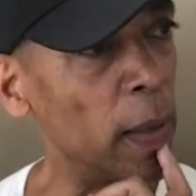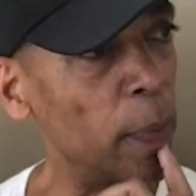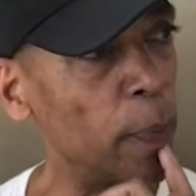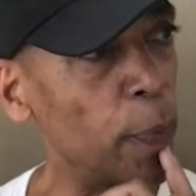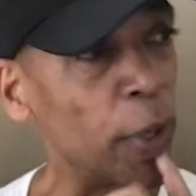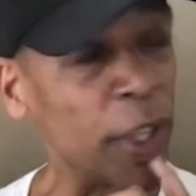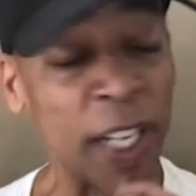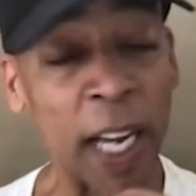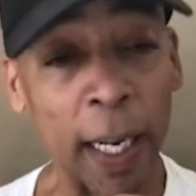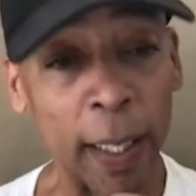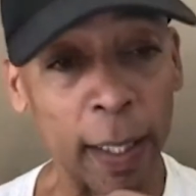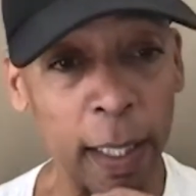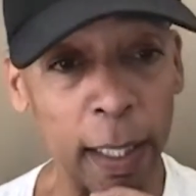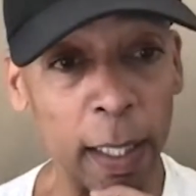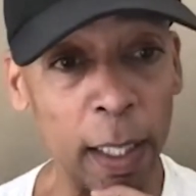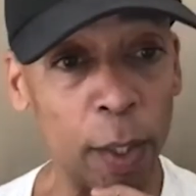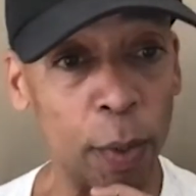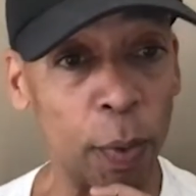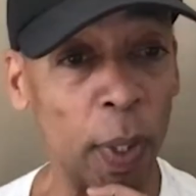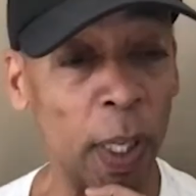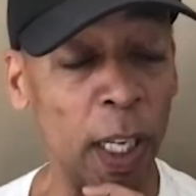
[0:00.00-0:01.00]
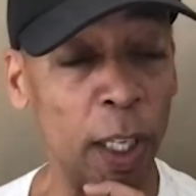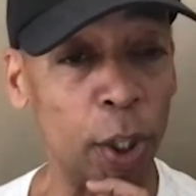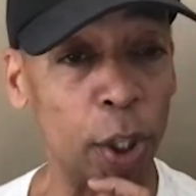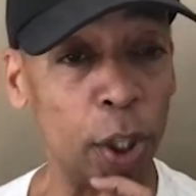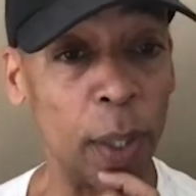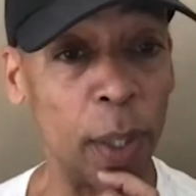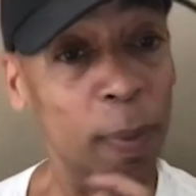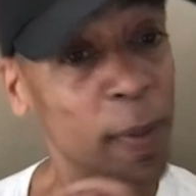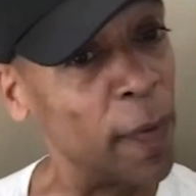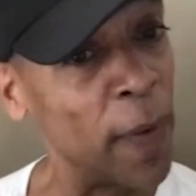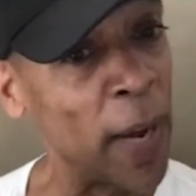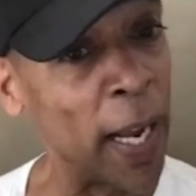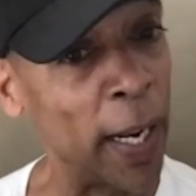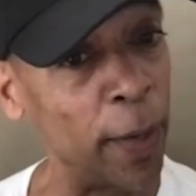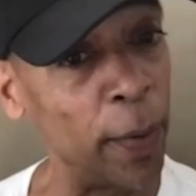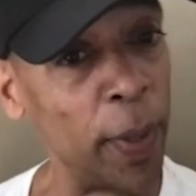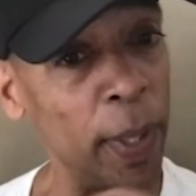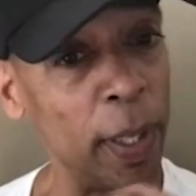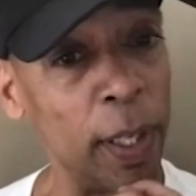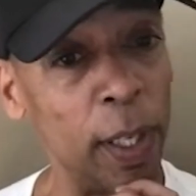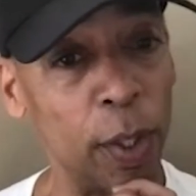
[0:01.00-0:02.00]
protecting these relationships,
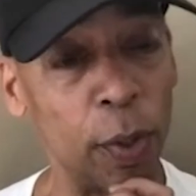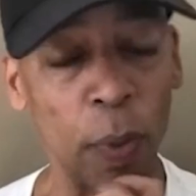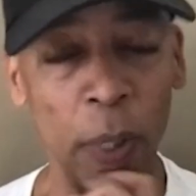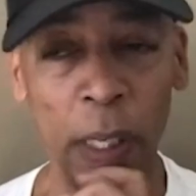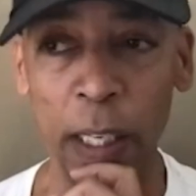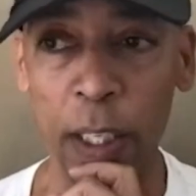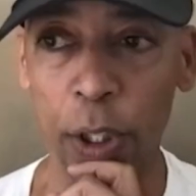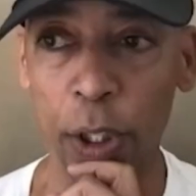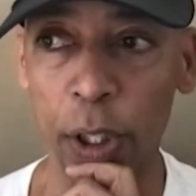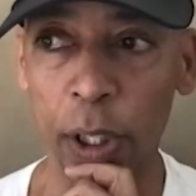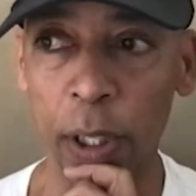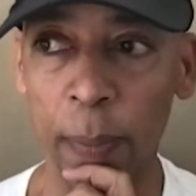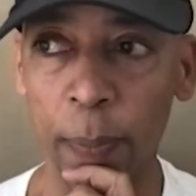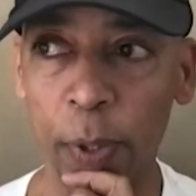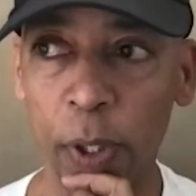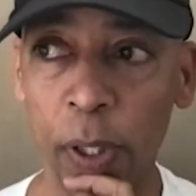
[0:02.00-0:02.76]
valuing these relationships.